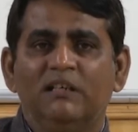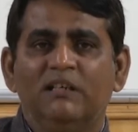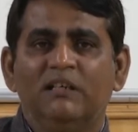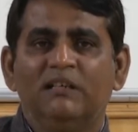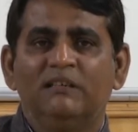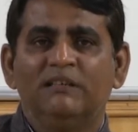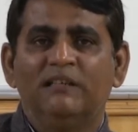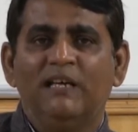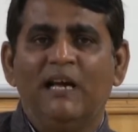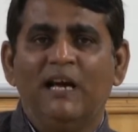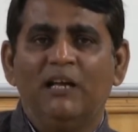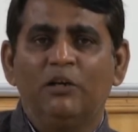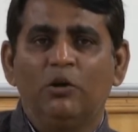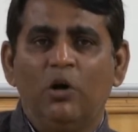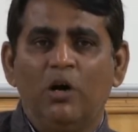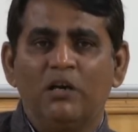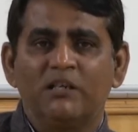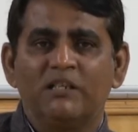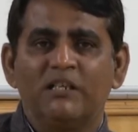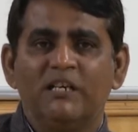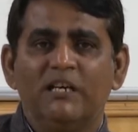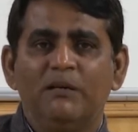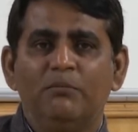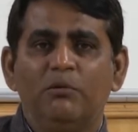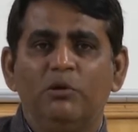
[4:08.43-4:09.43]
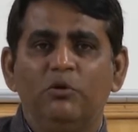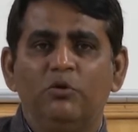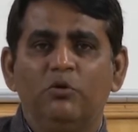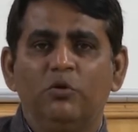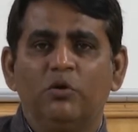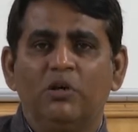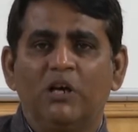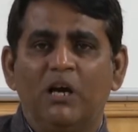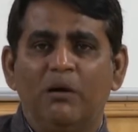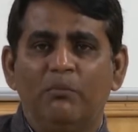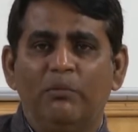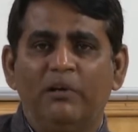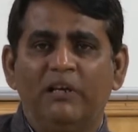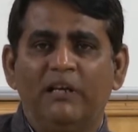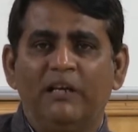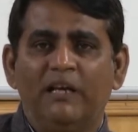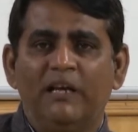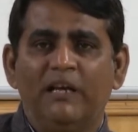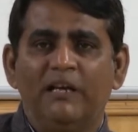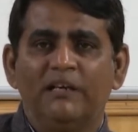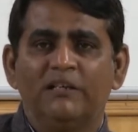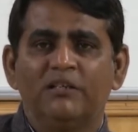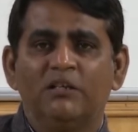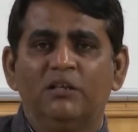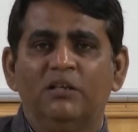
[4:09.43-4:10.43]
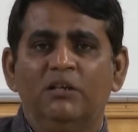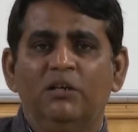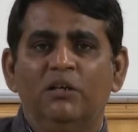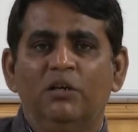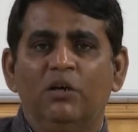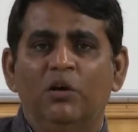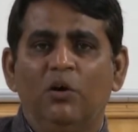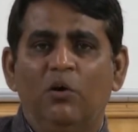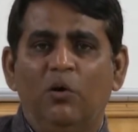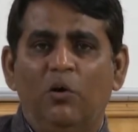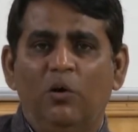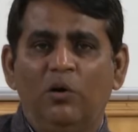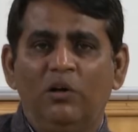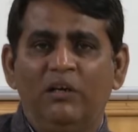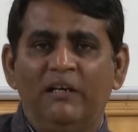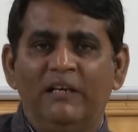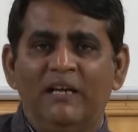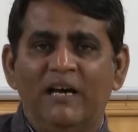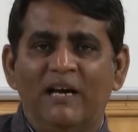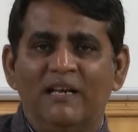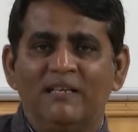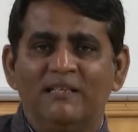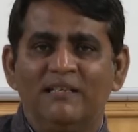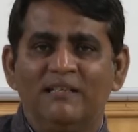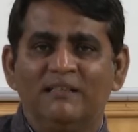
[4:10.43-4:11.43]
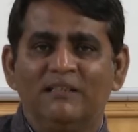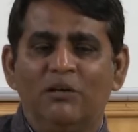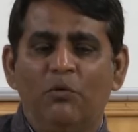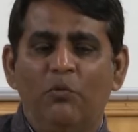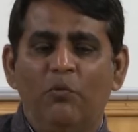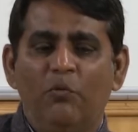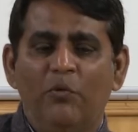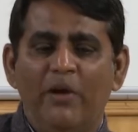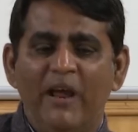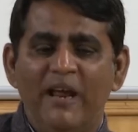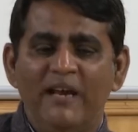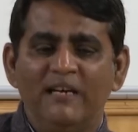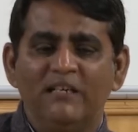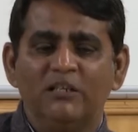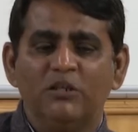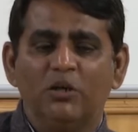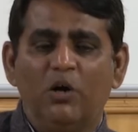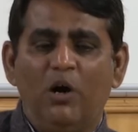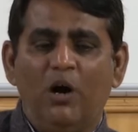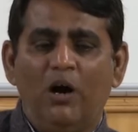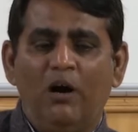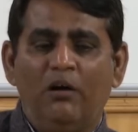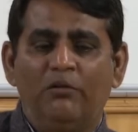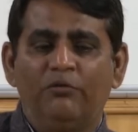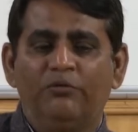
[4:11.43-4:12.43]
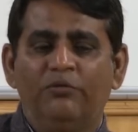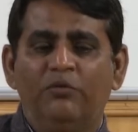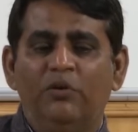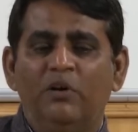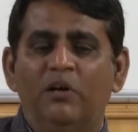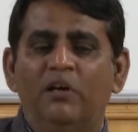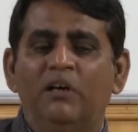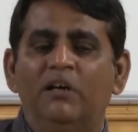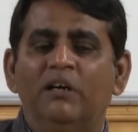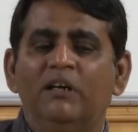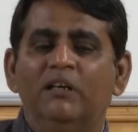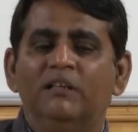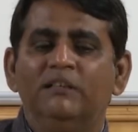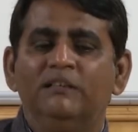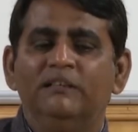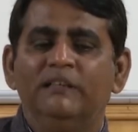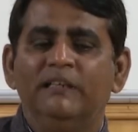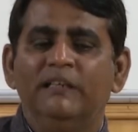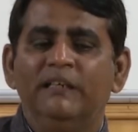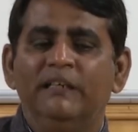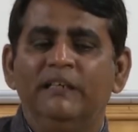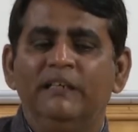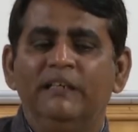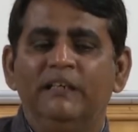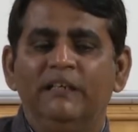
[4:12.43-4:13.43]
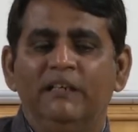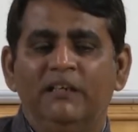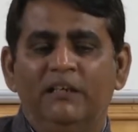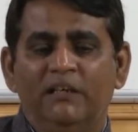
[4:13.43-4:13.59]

they are not able to communicate only under the weight of the